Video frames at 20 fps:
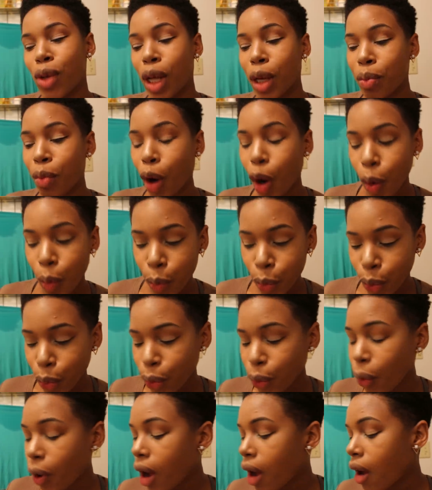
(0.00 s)
like
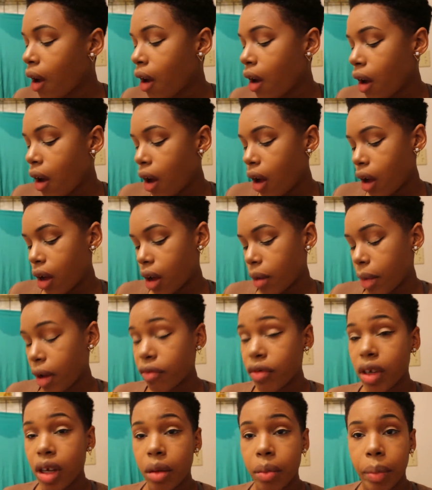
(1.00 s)
purple. Um,
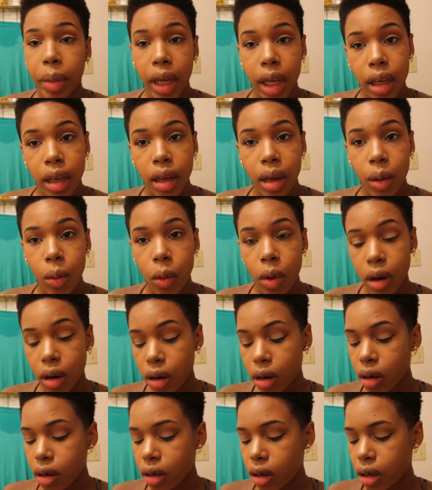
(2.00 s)
I've done pink at
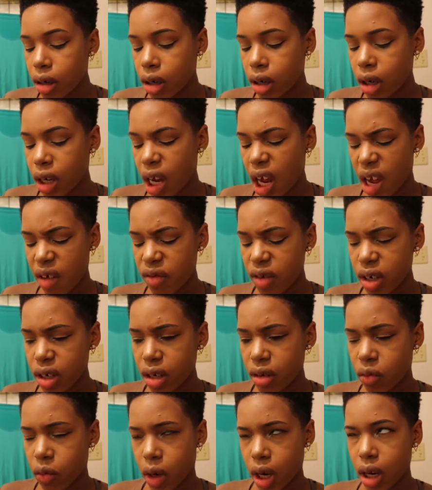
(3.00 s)
work. Haven't
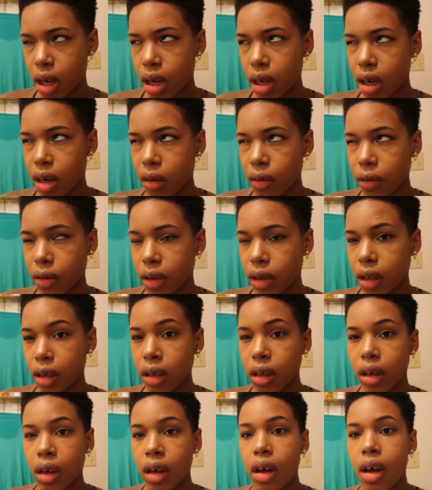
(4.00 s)
done red, I don't
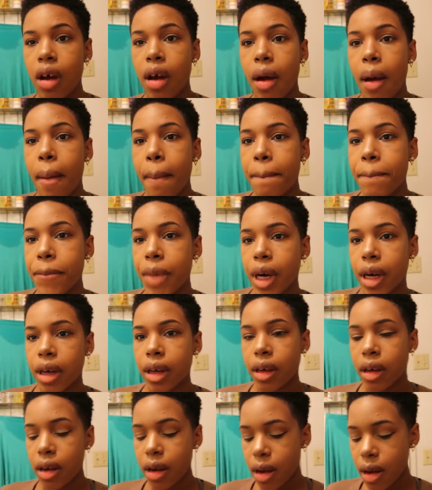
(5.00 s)
think.
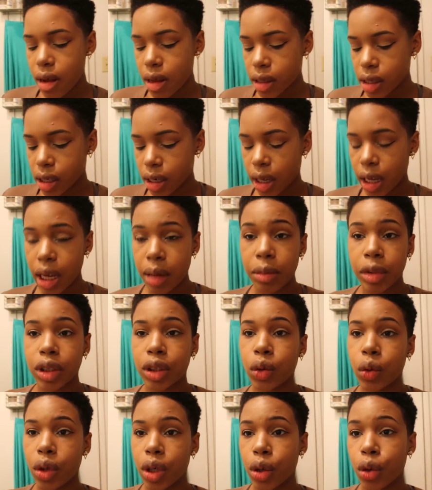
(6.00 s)
But today I'm just
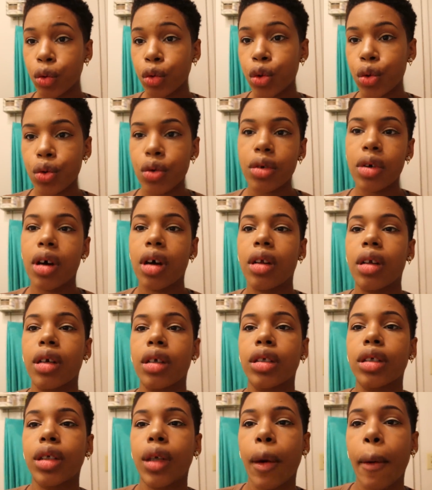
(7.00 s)
doing a neutral
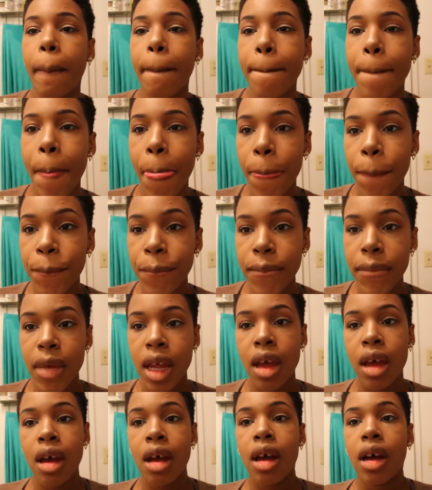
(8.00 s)
color. So,
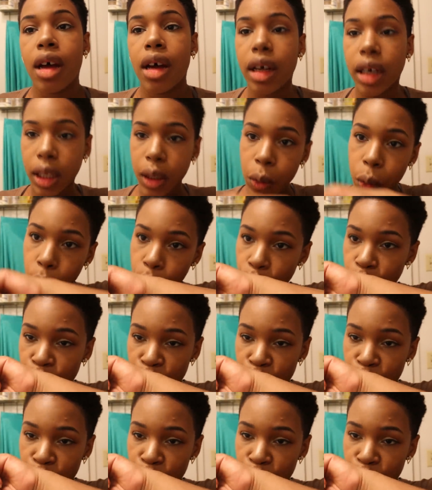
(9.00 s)
honey,